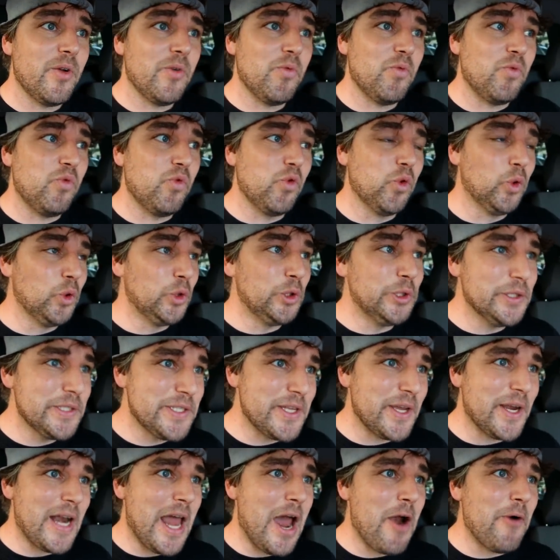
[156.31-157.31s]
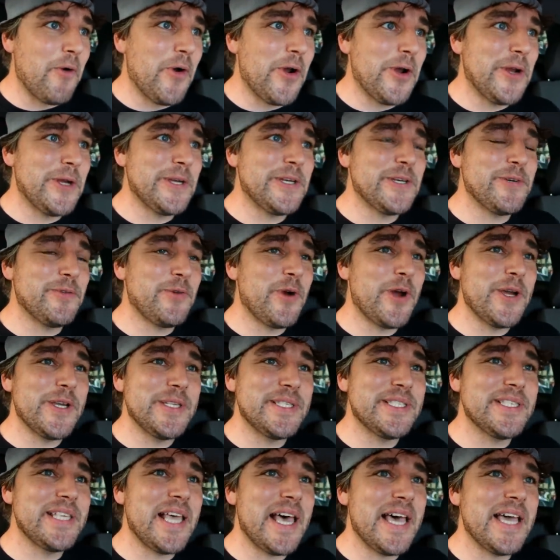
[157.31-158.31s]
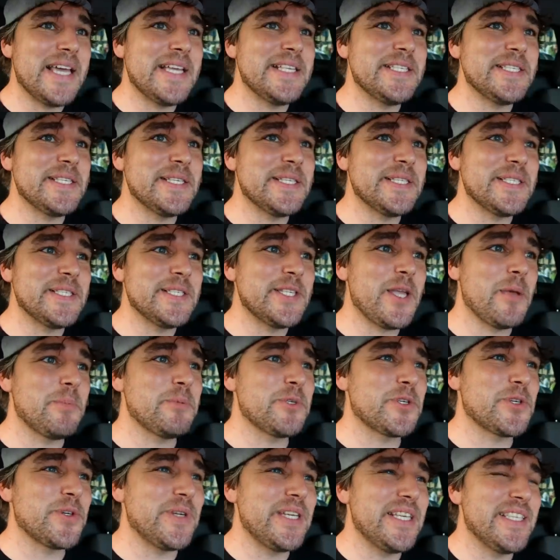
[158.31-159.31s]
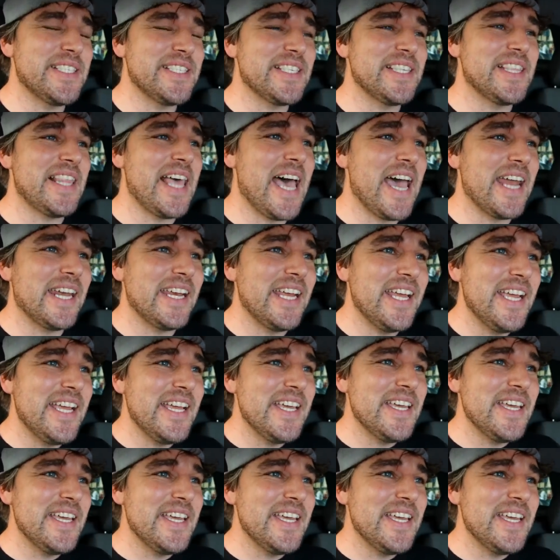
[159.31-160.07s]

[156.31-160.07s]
rules on our road and road signs and stop streets and that,